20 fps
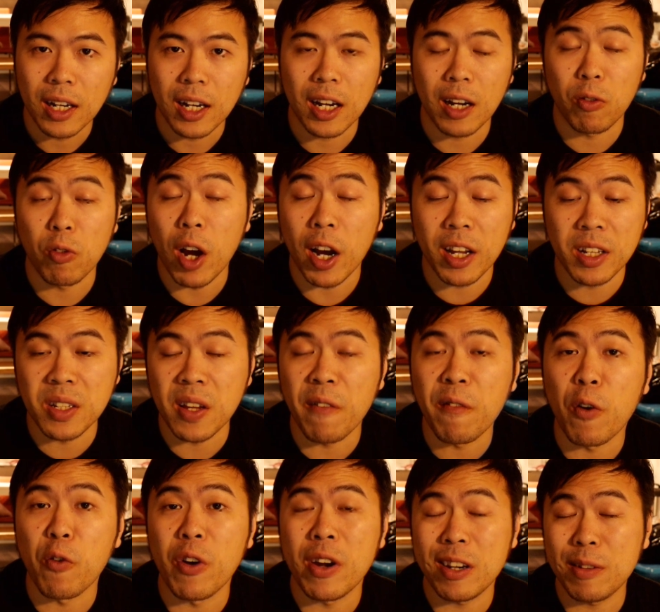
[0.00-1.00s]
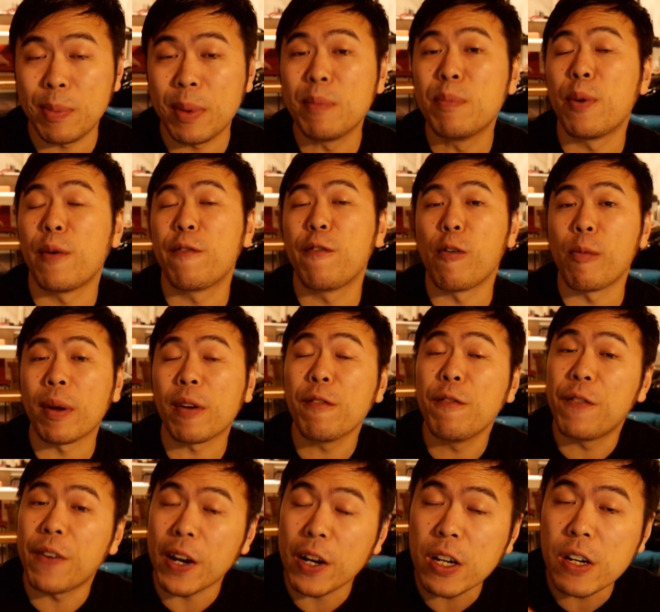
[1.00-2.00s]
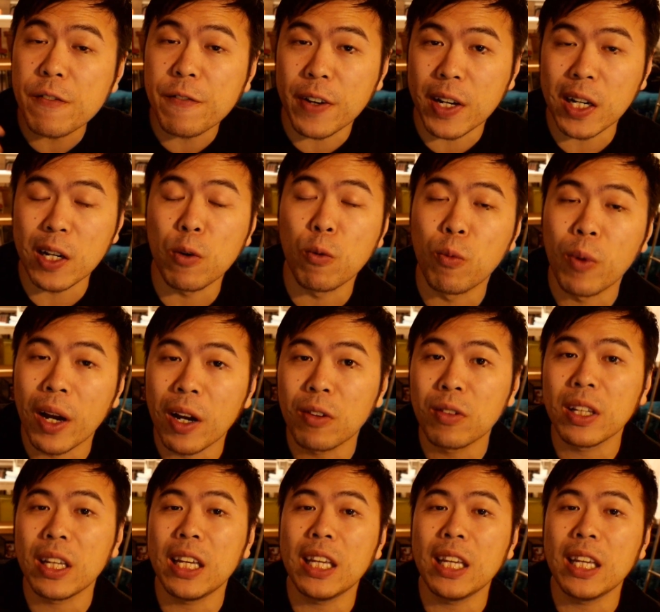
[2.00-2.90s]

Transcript: Uh, Rockets have already been performing very, very well,